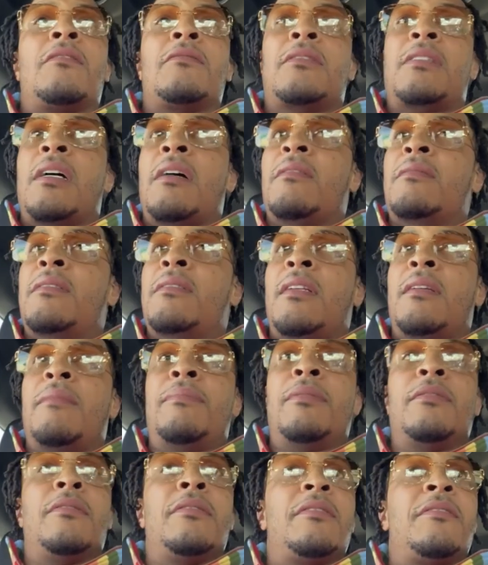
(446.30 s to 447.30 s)
gonna talk to
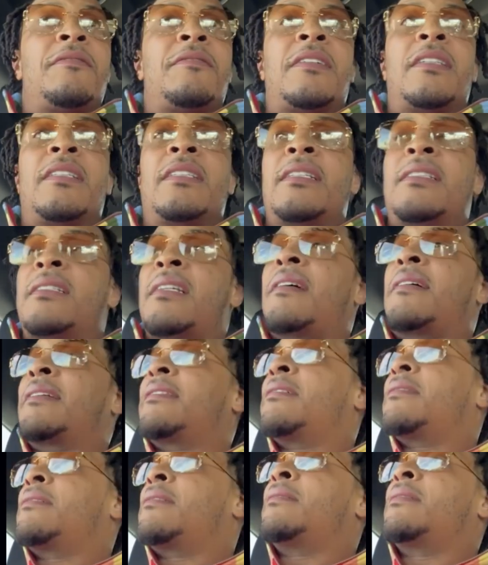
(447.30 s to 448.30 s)
they blue in the face. That's all
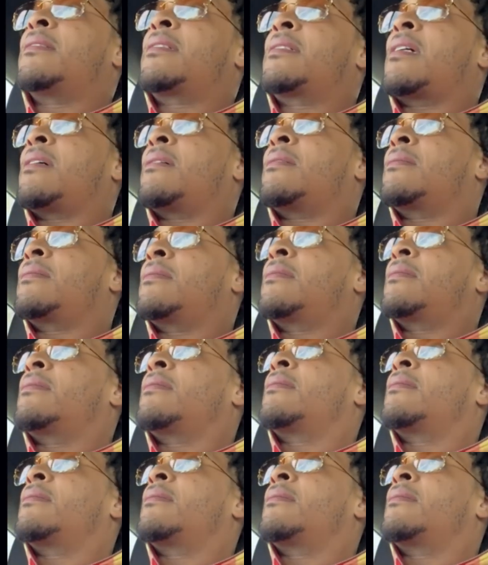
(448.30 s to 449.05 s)
they gonna do is talk.